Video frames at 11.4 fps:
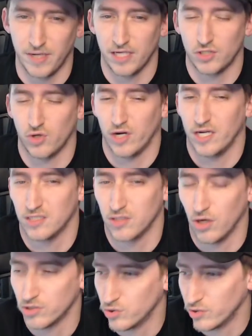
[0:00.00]
trying to
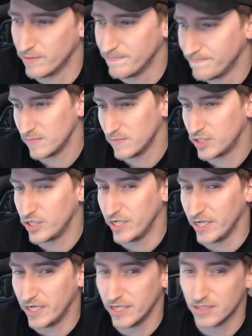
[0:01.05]
talk to her.
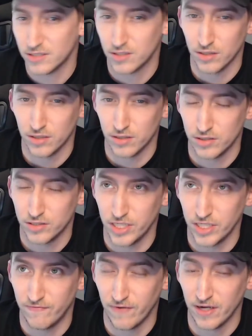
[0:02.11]
She gets the.
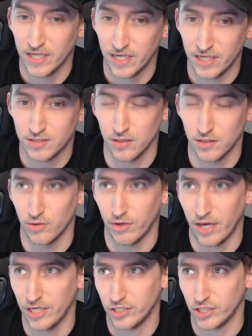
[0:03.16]
She finally gets to the
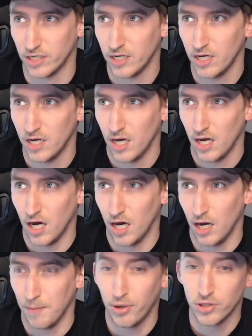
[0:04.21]
location.
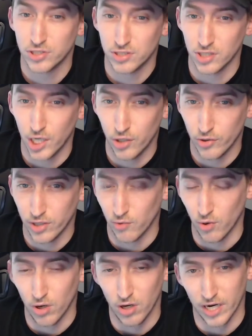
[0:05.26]
Uh, pushes the code in
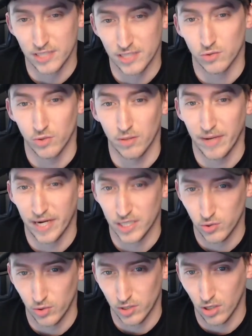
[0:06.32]
wrong. Has to run back to
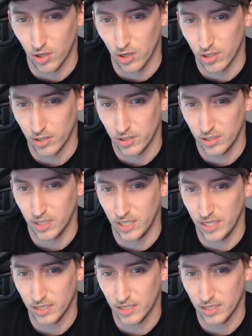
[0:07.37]
her card. Get the